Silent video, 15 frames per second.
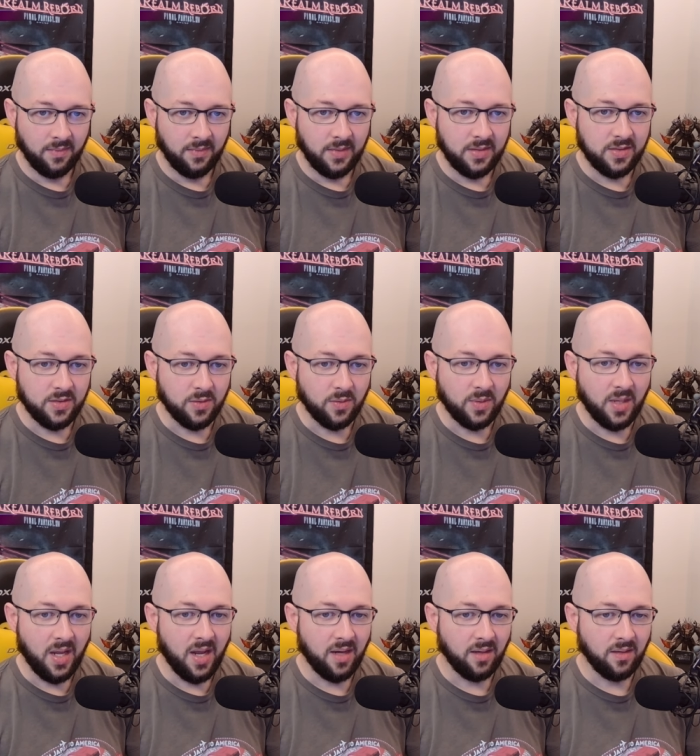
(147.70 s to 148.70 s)
So
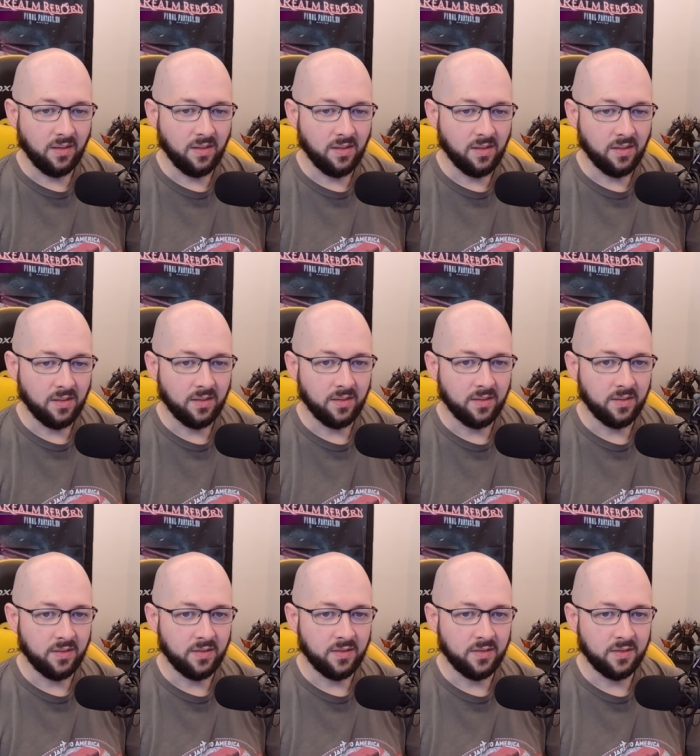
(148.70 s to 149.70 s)
that
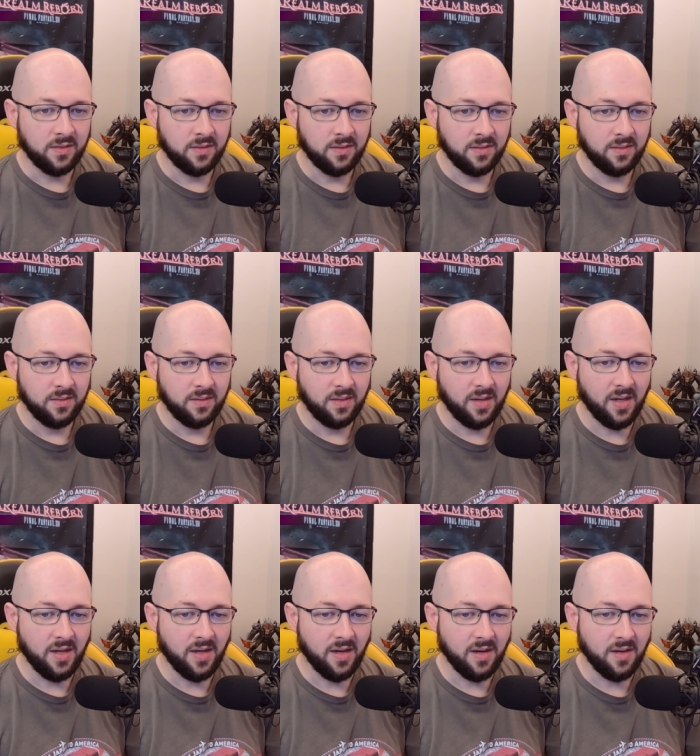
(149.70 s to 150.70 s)
is,
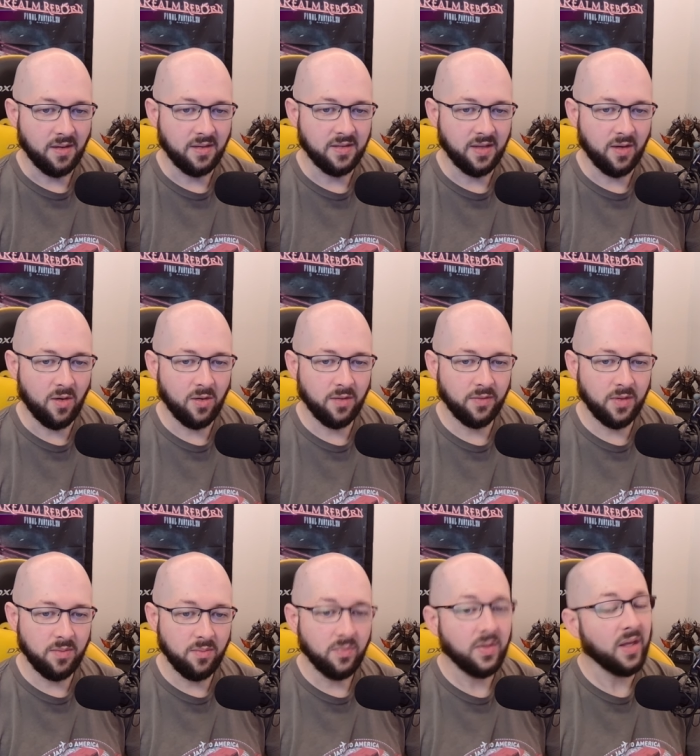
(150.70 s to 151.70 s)
uh, is that all of
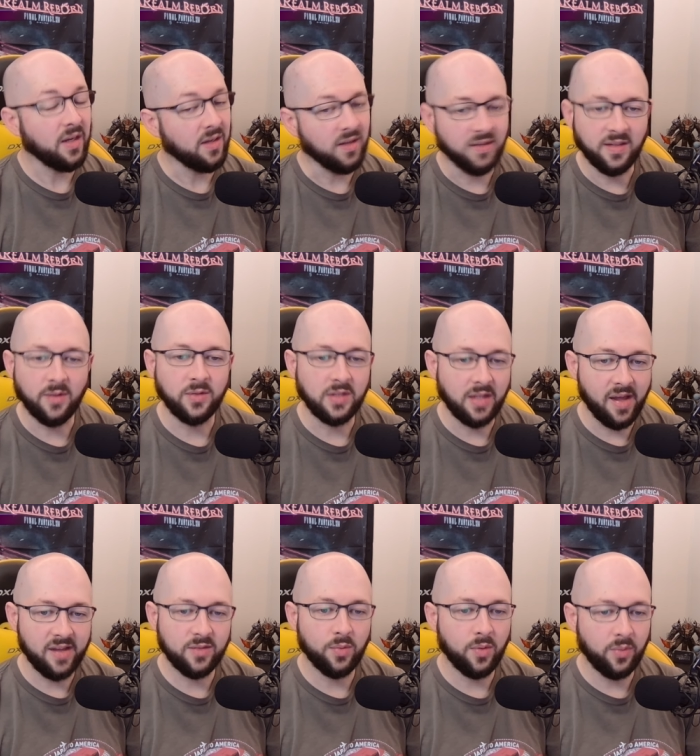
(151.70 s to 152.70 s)
them? That is, that was the
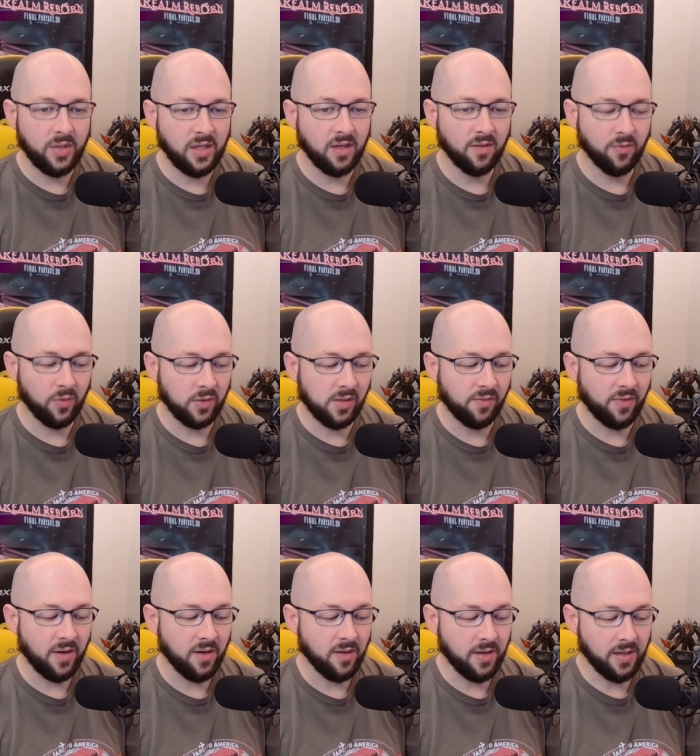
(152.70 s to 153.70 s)
last one we needed for
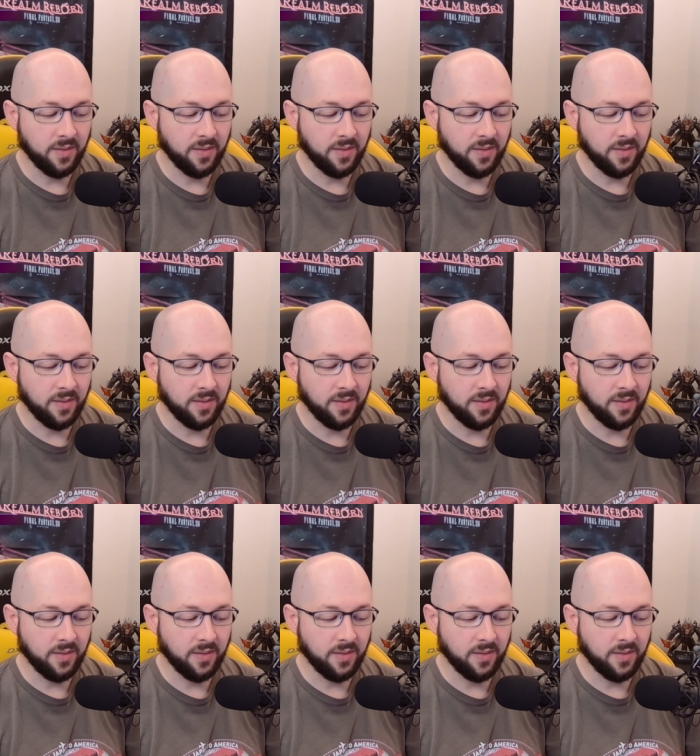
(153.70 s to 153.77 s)
Clefairy.